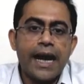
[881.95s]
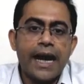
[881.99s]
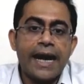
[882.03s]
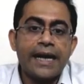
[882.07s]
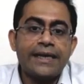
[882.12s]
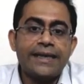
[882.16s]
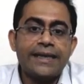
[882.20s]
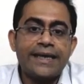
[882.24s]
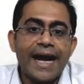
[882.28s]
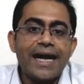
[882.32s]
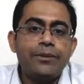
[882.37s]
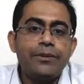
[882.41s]

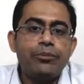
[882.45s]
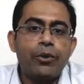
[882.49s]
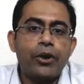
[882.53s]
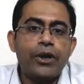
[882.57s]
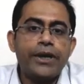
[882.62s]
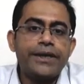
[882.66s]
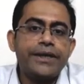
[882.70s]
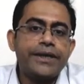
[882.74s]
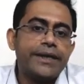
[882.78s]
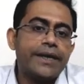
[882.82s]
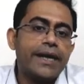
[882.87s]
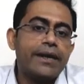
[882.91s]
At that
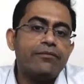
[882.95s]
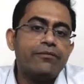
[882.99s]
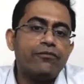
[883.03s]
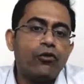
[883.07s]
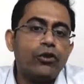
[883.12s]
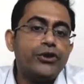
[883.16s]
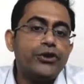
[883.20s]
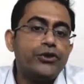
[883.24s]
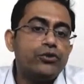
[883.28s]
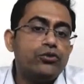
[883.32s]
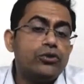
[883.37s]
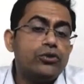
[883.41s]
point in time,
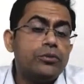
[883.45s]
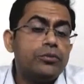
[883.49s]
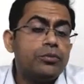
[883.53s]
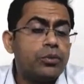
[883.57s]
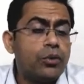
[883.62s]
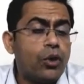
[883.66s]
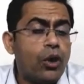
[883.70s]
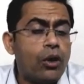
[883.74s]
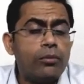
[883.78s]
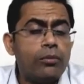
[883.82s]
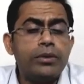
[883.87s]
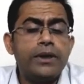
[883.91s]
what you could
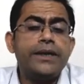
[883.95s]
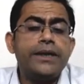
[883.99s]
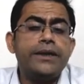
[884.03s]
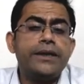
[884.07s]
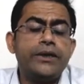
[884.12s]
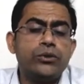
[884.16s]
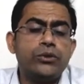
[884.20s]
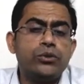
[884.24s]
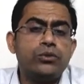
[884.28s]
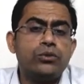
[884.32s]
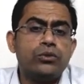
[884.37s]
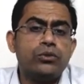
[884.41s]
probably
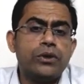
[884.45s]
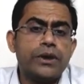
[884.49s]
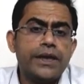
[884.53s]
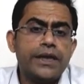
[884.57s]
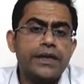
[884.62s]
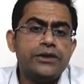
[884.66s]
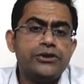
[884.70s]
do